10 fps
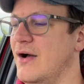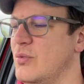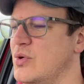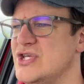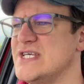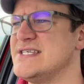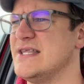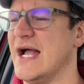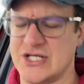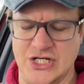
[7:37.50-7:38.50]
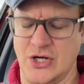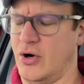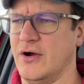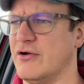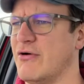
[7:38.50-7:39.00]
which is actually
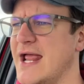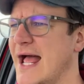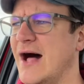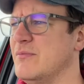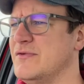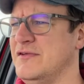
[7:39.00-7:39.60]
not a great album.